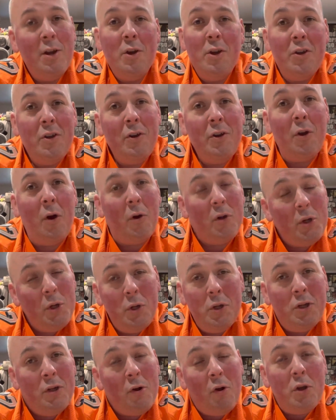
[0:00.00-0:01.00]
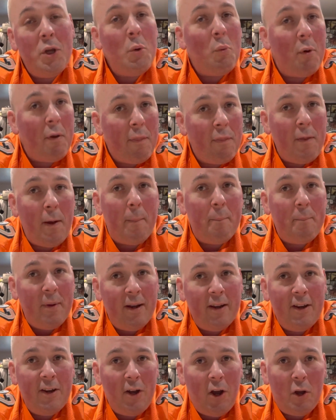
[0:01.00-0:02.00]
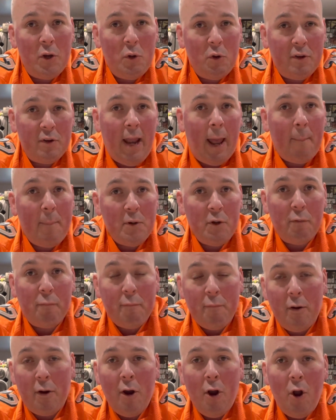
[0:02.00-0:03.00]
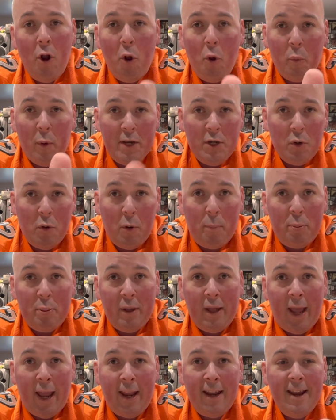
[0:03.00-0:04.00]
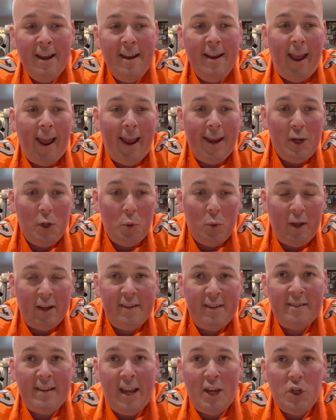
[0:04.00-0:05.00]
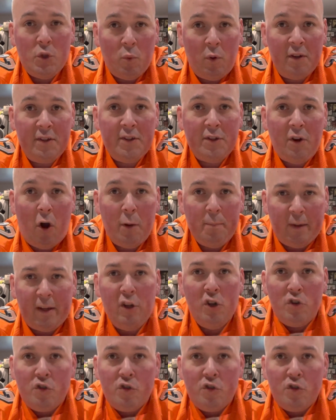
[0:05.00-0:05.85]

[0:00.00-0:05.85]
you were thumping, you were tapping your foot when you were playing, and you like stage 1 start, like